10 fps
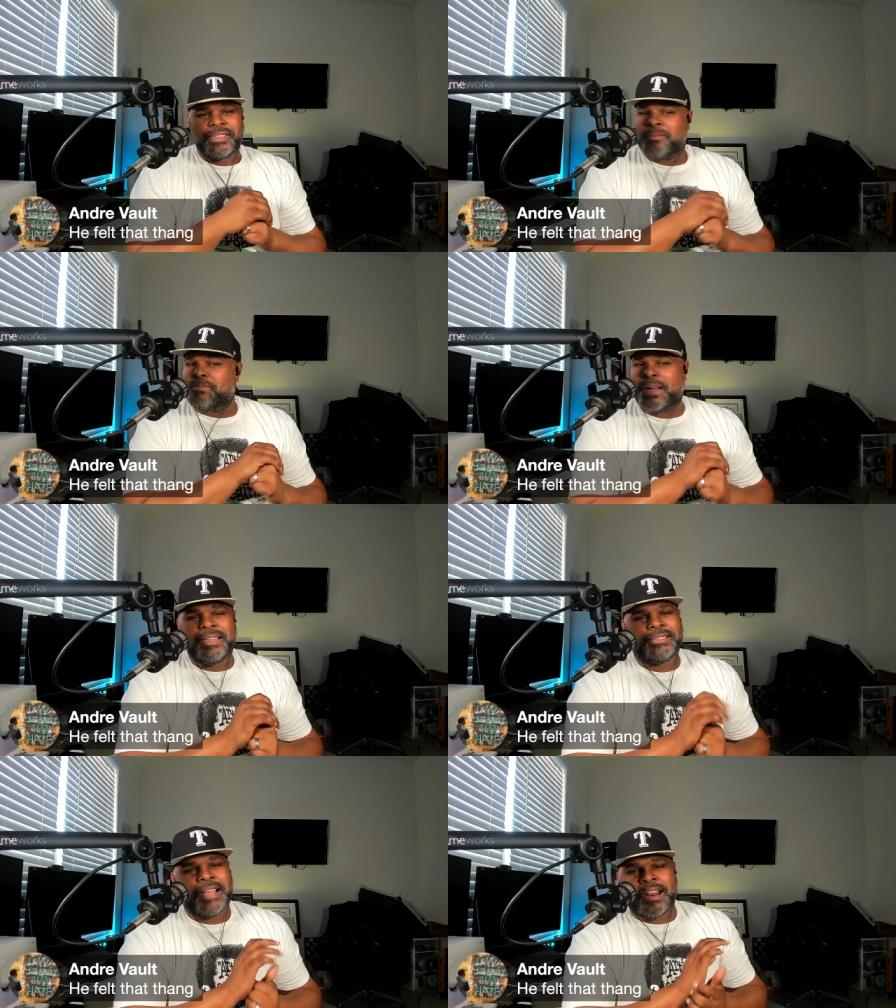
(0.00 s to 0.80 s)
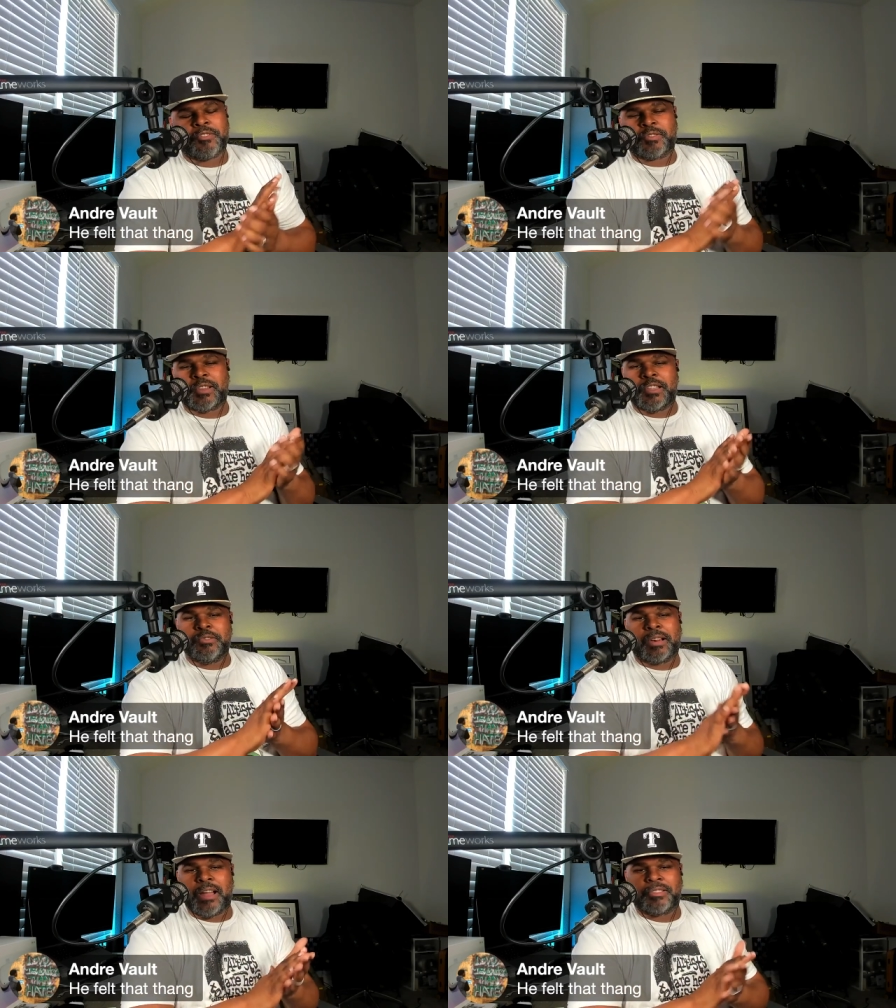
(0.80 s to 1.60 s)
But he's not interested in you
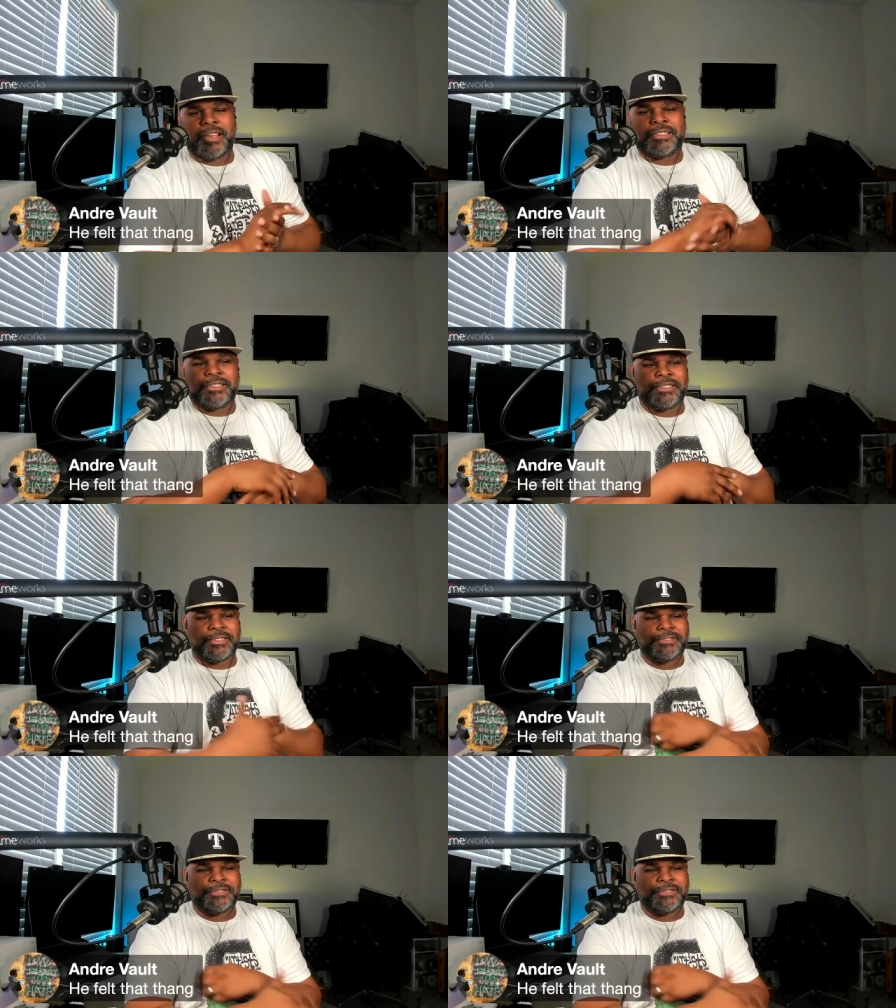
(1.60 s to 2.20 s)
clout chasers.